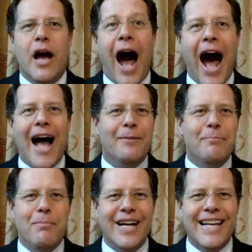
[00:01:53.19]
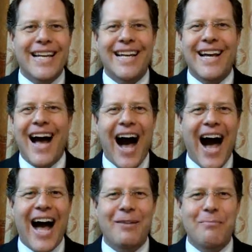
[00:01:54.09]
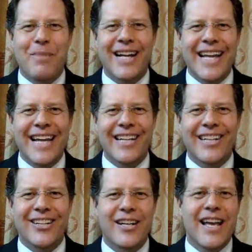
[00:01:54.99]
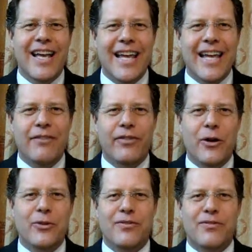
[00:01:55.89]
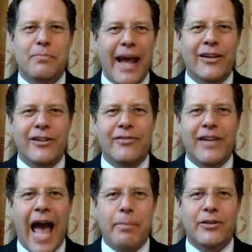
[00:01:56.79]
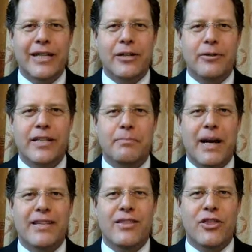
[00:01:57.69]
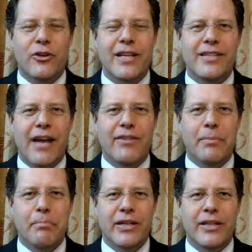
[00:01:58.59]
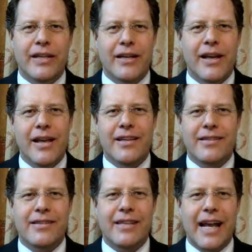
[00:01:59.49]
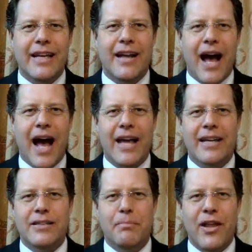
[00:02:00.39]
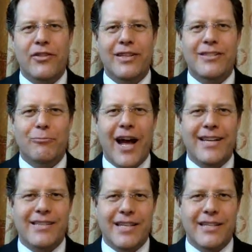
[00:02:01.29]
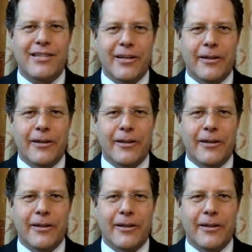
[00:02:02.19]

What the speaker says: Hot money here. Inflows of speculative capital increased by 37 billion, the second highest monthly rise this